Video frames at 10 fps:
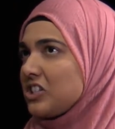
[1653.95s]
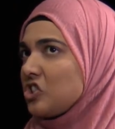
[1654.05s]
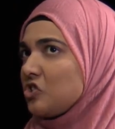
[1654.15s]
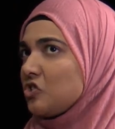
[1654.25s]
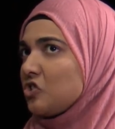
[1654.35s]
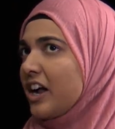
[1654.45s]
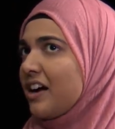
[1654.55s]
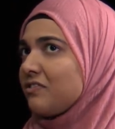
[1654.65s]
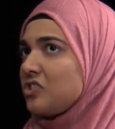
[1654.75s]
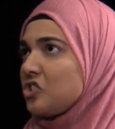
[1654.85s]
to
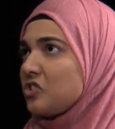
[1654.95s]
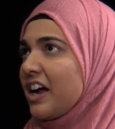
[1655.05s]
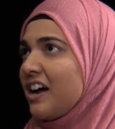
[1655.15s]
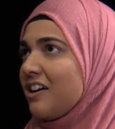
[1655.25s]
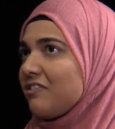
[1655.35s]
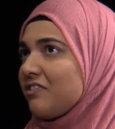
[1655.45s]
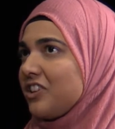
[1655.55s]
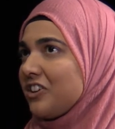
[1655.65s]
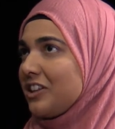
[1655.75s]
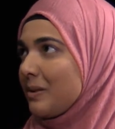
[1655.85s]
have to have a
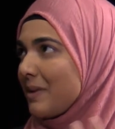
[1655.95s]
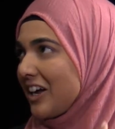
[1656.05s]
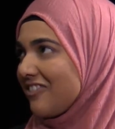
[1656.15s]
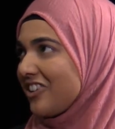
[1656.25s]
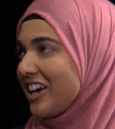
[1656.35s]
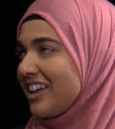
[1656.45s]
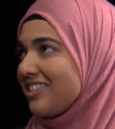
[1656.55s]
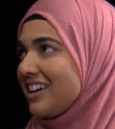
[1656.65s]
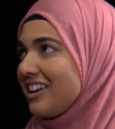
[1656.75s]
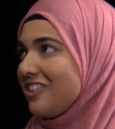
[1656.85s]
fear in the back of your head
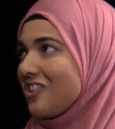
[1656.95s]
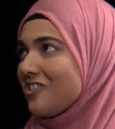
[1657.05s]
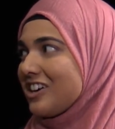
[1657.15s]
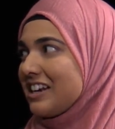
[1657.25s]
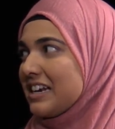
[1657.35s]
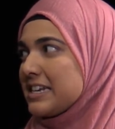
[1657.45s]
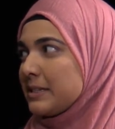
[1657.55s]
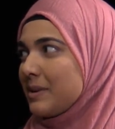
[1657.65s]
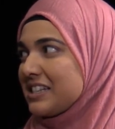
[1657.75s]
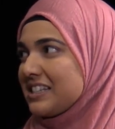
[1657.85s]
that oh, in any
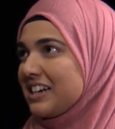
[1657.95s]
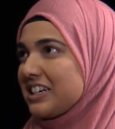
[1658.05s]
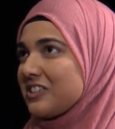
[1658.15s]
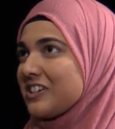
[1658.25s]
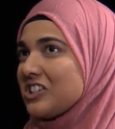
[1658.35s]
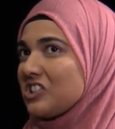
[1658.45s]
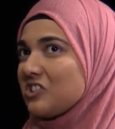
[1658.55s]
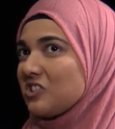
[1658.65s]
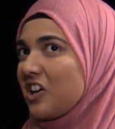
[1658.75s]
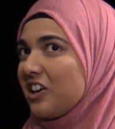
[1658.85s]
space that I go
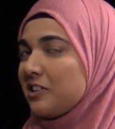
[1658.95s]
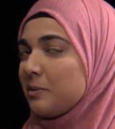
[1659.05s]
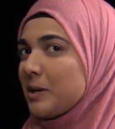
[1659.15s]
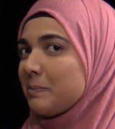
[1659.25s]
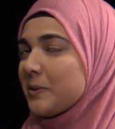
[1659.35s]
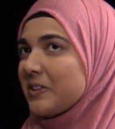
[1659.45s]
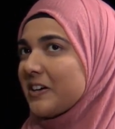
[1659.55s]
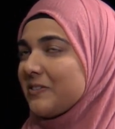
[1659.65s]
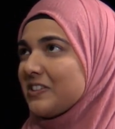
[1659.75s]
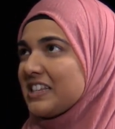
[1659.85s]
into, are there people
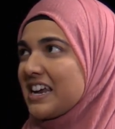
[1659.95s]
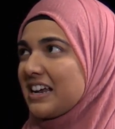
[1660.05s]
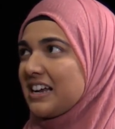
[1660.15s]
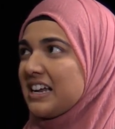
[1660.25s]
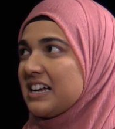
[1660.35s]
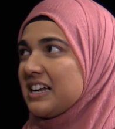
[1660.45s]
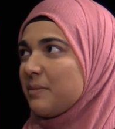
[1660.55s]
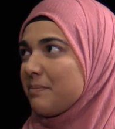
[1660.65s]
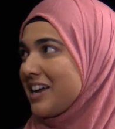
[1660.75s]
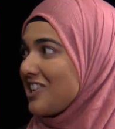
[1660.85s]
that will take
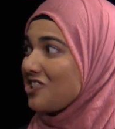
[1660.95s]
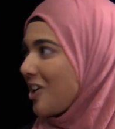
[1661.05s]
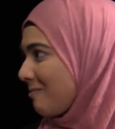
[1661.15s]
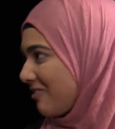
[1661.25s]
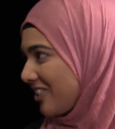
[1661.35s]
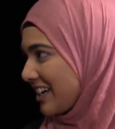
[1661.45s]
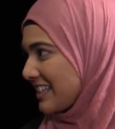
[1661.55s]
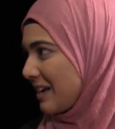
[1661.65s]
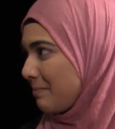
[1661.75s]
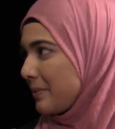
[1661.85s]
my hijab, for
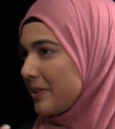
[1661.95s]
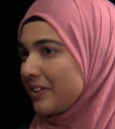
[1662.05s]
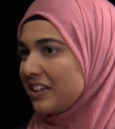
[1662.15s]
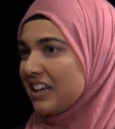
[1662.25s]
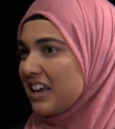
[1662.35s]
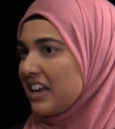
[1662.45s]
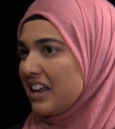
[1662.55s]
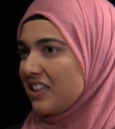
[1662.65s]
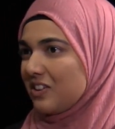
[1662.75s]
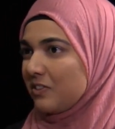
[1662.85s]
example?
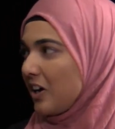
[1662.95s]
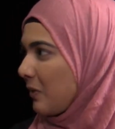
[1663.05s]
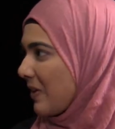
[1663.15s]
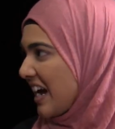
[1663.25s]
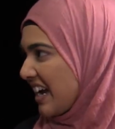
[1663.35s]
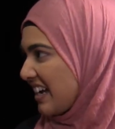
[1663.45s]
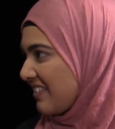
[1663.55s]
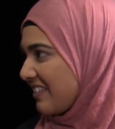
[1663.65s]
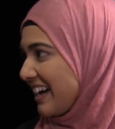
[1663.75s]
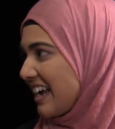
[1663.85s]
in the wrong way,
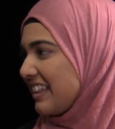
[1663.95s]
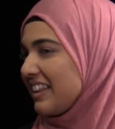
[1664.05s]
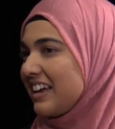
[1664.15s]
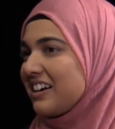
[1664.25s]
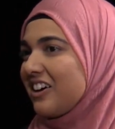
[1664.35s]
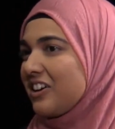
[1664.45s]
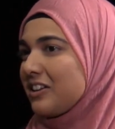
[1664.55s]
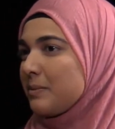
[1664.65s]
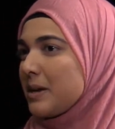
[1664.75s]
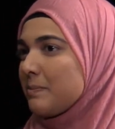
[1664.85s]
right? Like, are
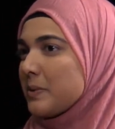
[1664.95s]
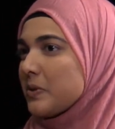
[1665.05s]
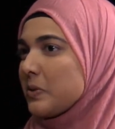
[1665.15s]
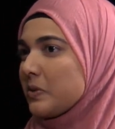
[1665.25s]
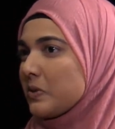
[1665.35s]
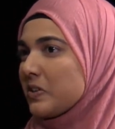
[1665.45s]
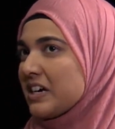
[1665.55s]
there people who